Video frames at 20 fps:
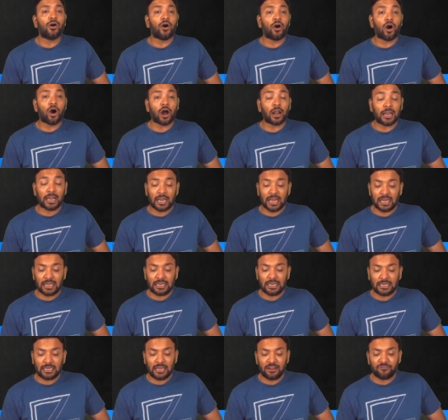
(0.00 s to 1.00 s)
on
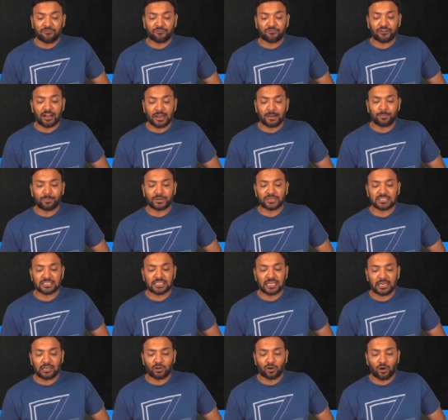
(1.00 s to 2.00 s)

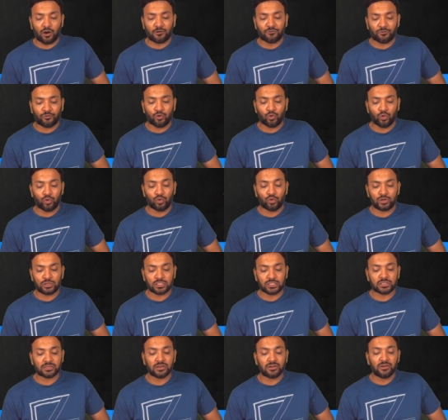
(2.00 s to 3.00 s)
95% of
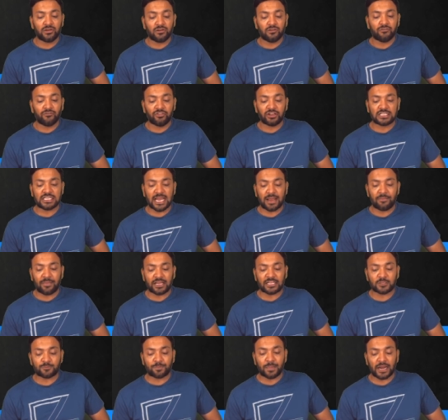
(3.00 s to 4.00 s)
goods, which I am
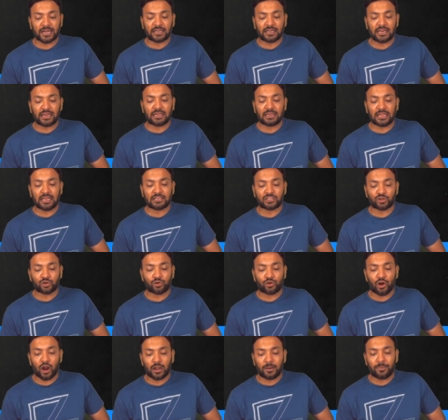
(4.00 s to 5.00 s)
expecting they should
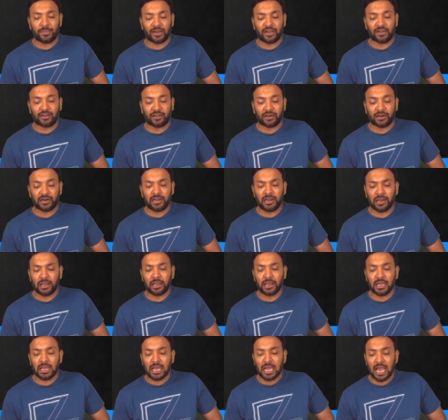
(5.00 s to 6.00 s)
not be returned,
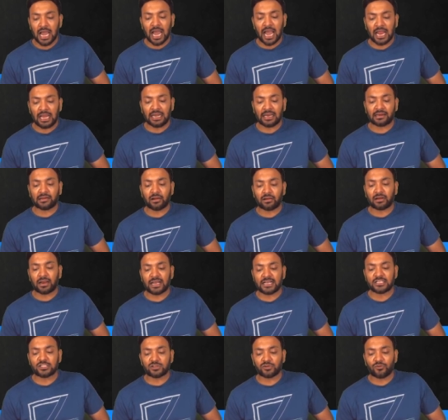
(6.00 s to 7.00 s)
I'll
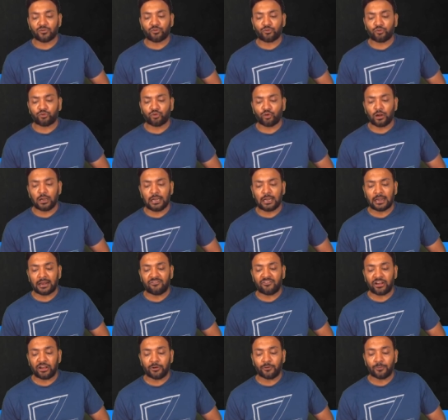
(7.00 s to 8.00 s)
recognize full
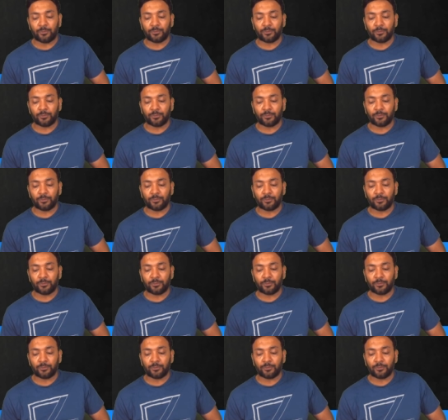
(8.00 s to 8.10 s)
revenue